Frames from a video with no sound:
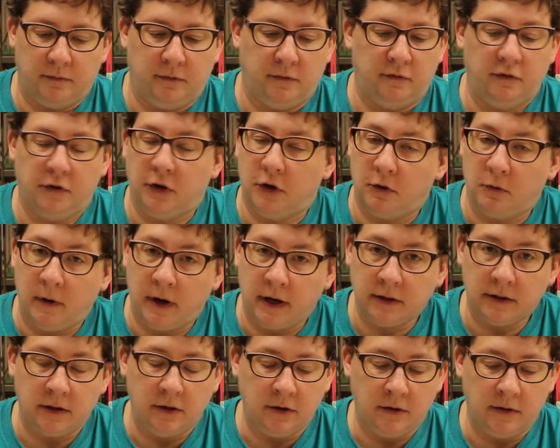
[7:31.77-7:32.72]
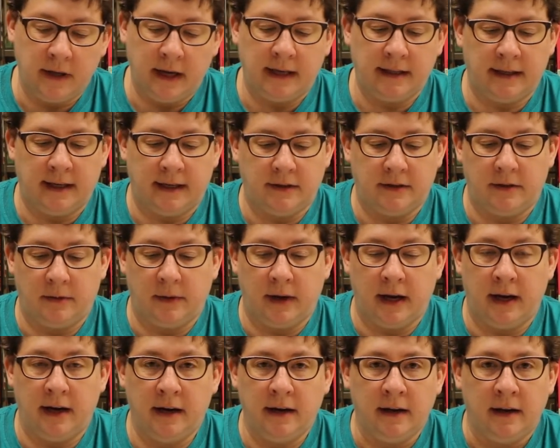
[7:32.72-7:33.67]
If you don't want to do that, that's
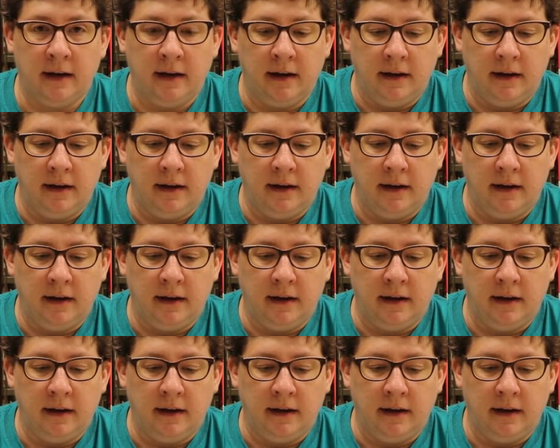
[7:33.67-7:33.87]
okay.